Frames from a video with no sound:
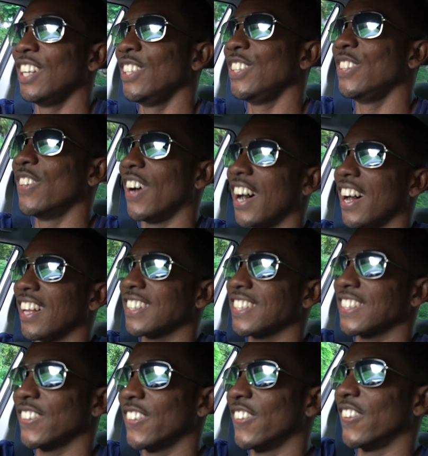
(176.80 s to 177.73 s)
You
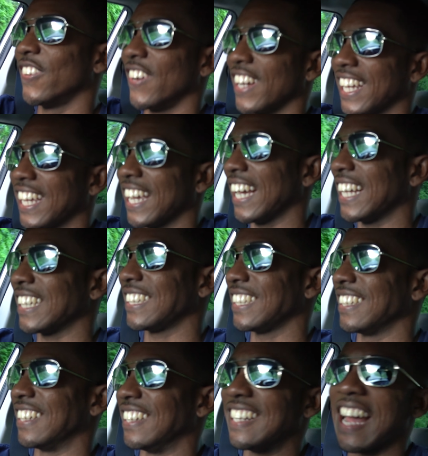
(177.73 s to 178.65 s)
also get
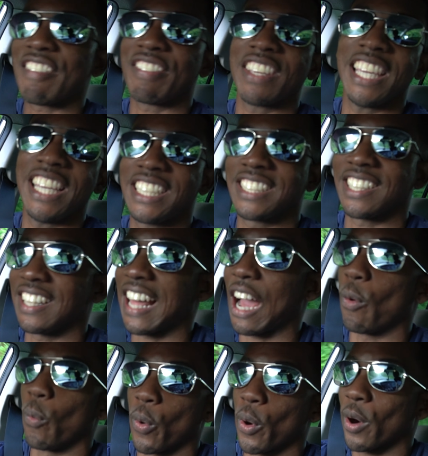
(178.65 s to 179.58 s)
navigation
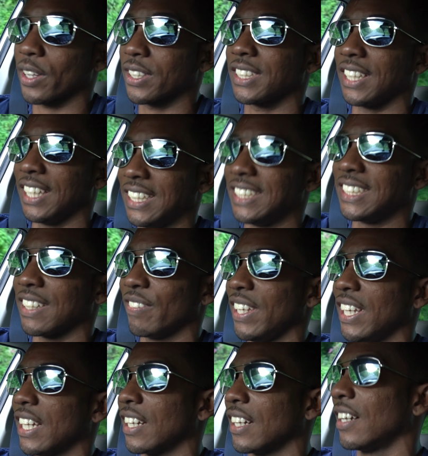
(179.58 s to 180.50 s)
that works in
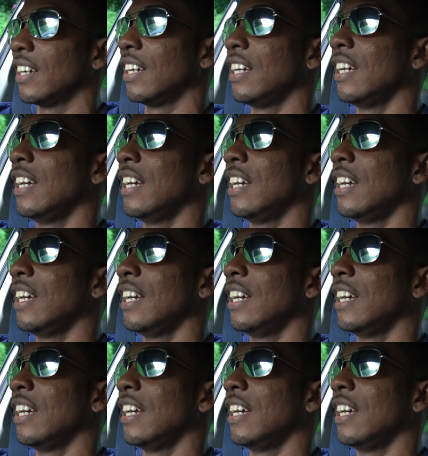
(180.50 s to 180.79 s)
Jamaica,